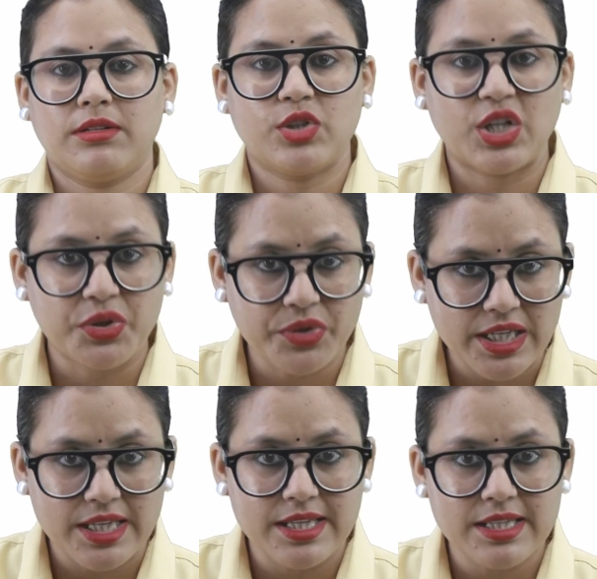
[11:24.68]

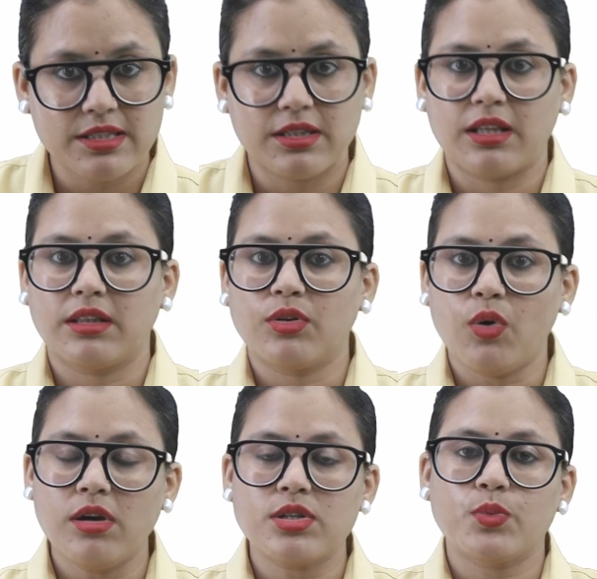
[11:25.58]
decrease, then the
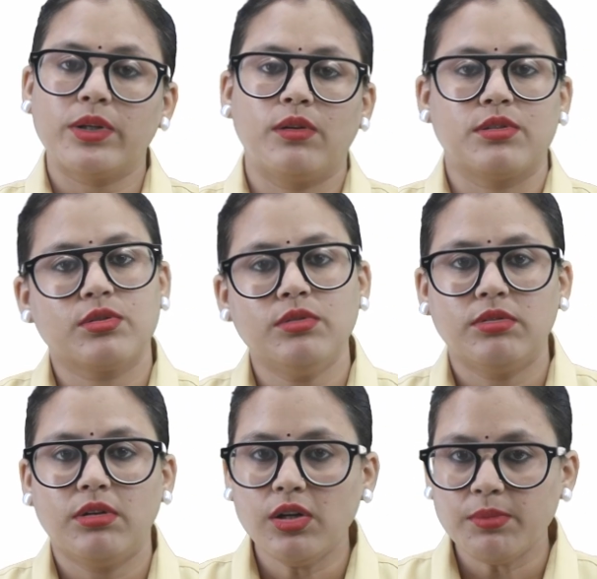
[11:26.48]
cost will also
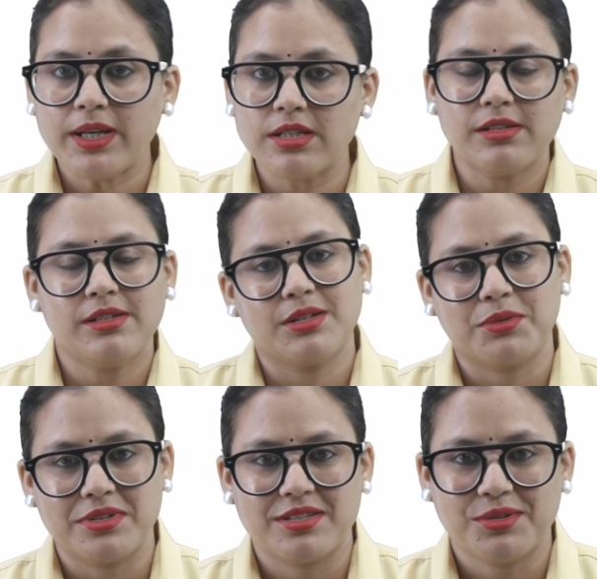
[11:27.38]
automatically
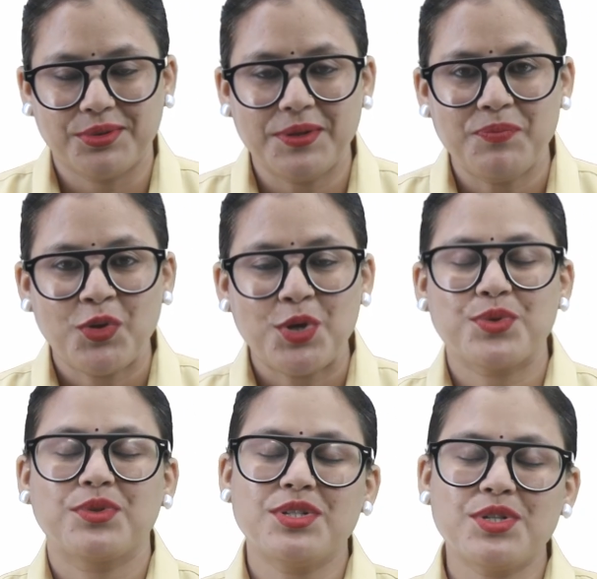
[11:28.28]
decrease. Okay.
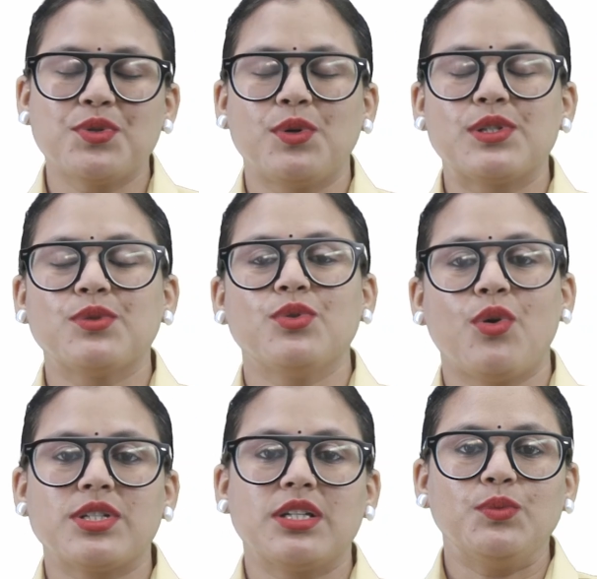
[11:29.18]
So this is also
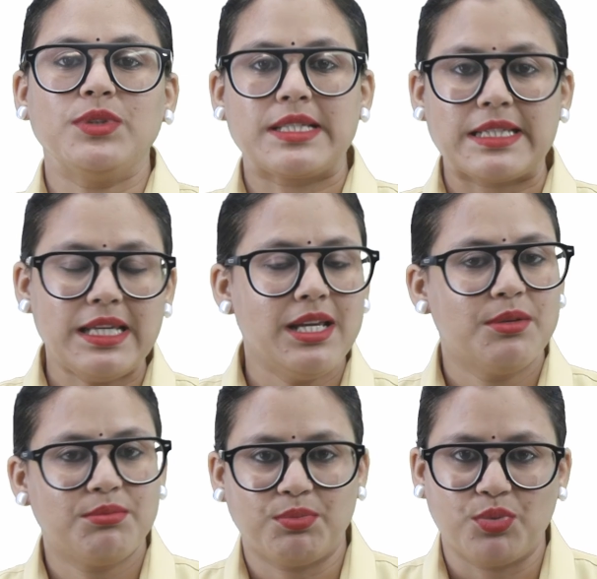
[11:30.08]
not inversely
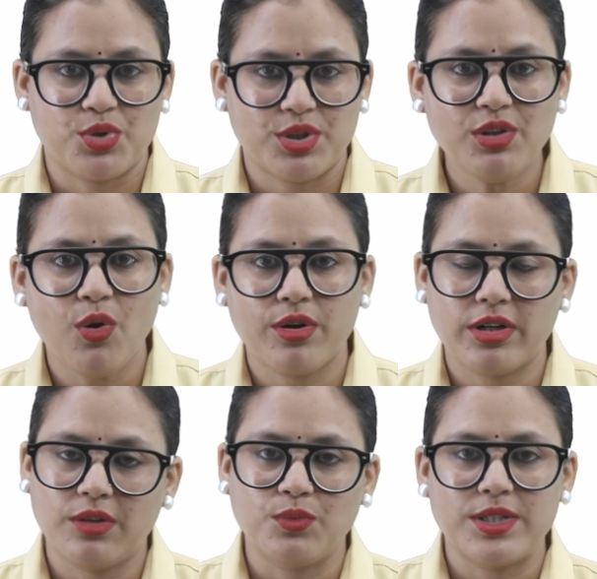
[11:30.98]
proportional or
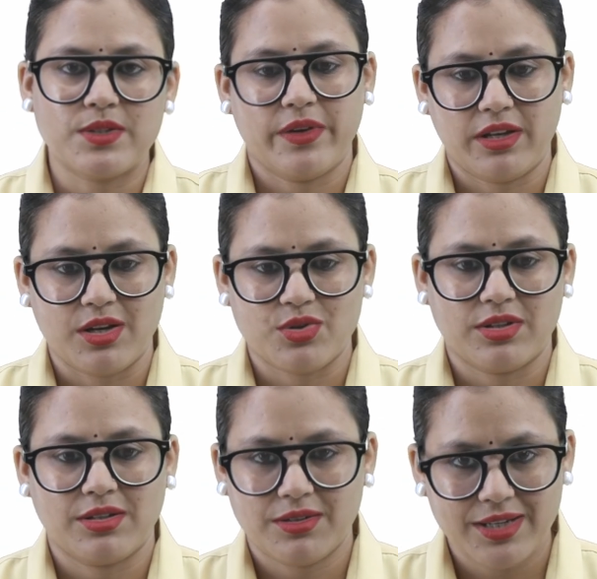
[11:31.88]
inverse
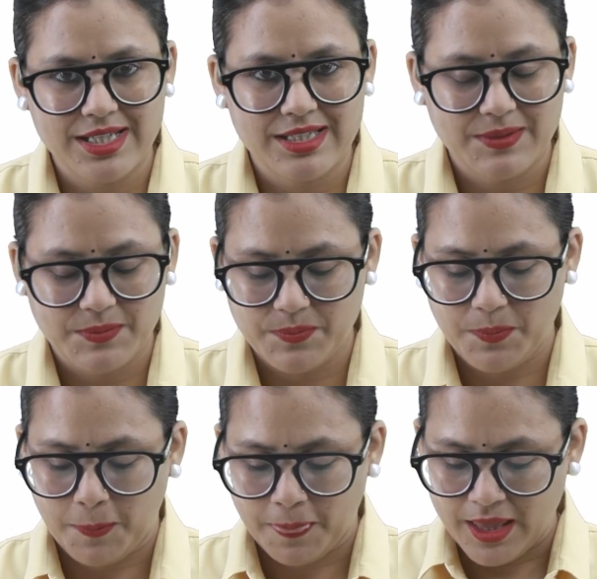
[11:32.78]
variation. Right.
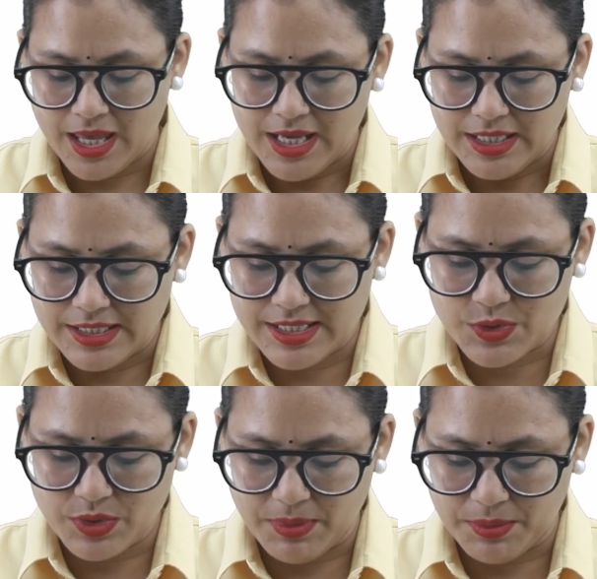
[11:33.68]
Things
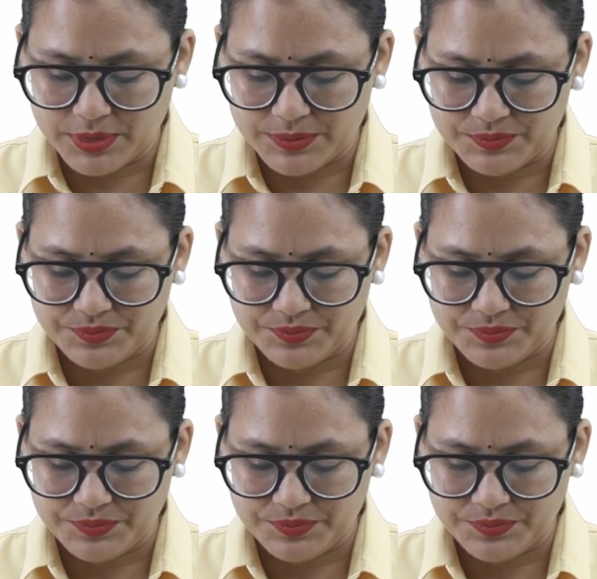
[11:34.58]
to remember.